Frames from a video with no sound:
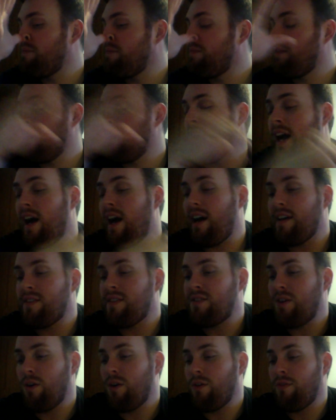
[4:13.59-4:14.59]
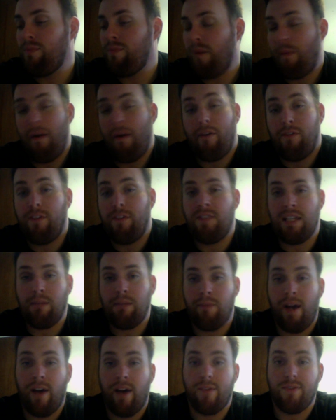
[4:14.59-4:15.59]
Yeah, so about
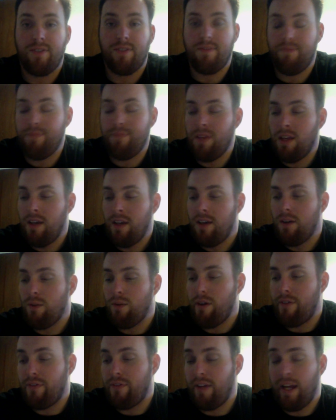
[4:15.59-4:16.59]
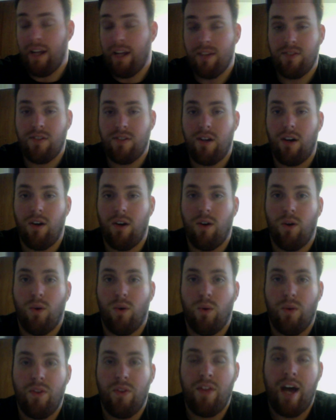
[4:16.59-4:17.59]
15 pounds, roughly.
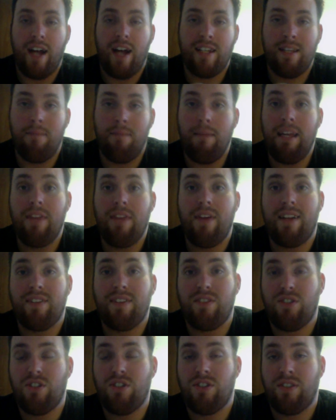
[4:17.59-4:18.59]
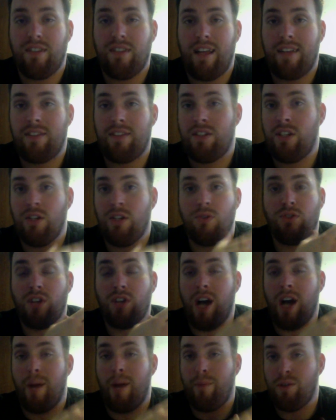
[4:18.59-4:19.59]
So that, to me, that's huge
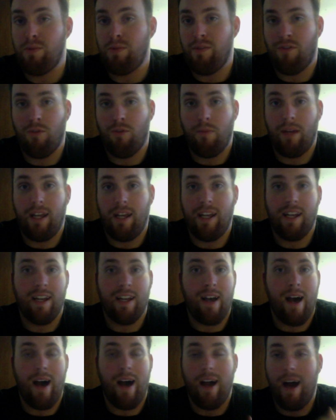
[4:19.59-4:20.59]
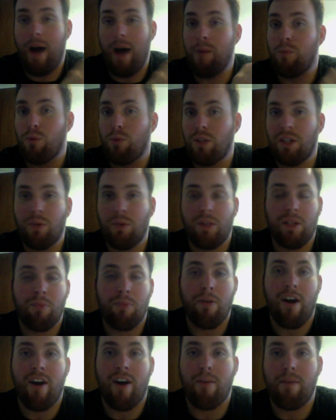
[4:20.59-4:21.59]
accomplishment for me. I'm really, really
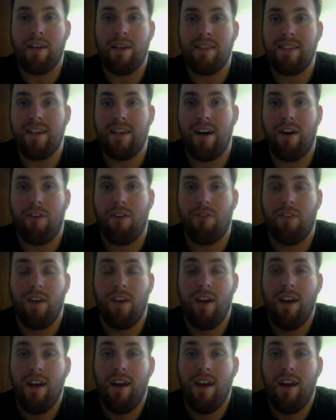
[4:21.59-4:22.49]
proud of myself.